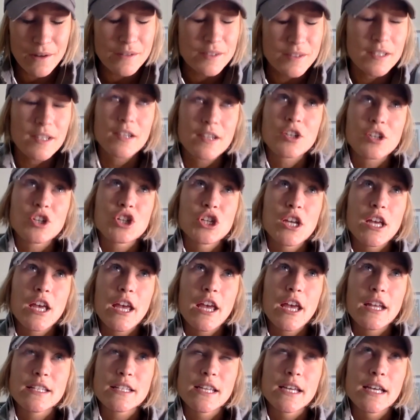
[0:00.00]
I was like,
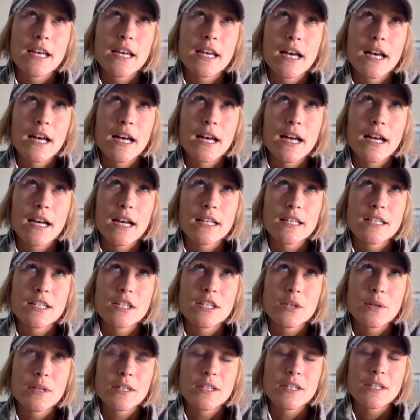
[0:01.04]
shit, I got to
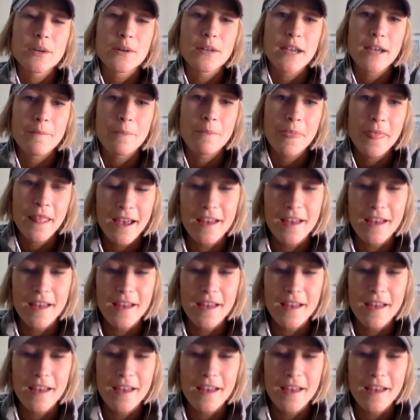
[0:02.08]
do it, don't I?